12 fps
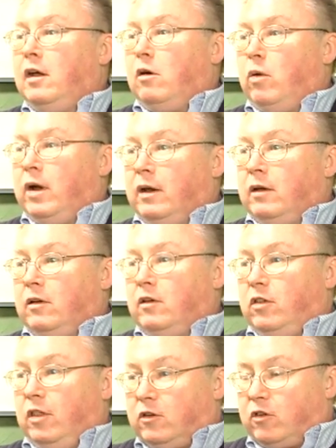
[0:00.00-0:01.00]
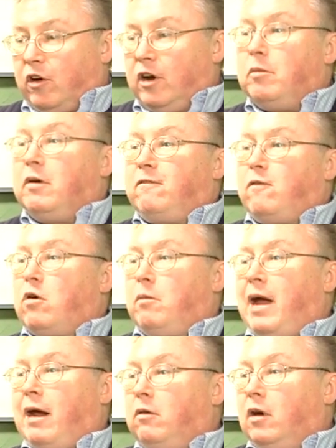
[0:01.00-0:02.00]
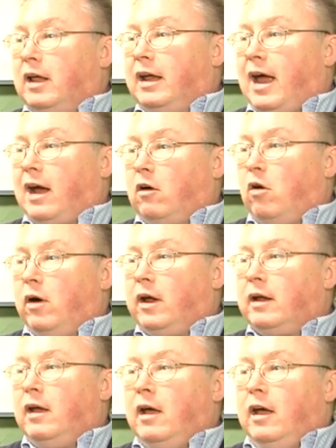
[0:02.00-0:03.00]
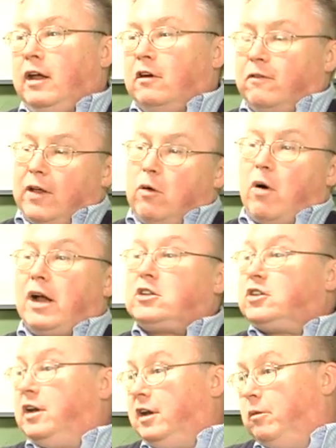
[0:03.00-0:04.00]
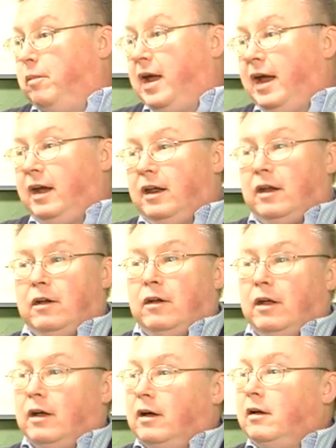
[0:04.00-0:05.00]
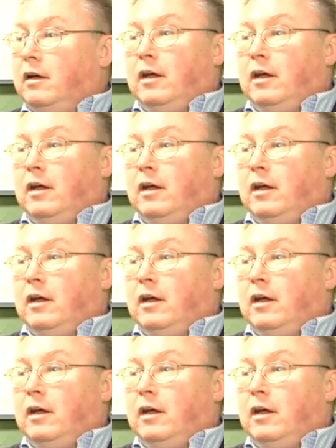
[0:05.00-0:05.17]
when the tournament format really got going, if they watched a debate in